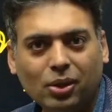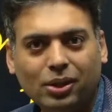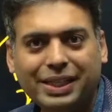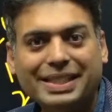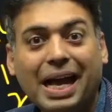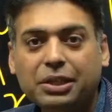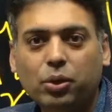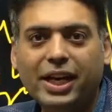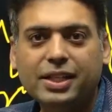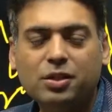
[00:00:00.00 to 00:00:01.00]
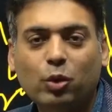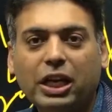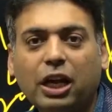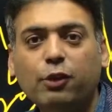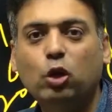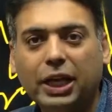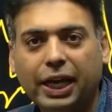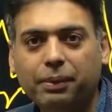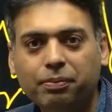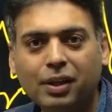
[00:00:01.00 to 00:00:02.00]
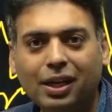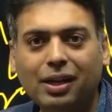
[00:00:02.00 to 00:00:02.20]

So it is as good as working full-time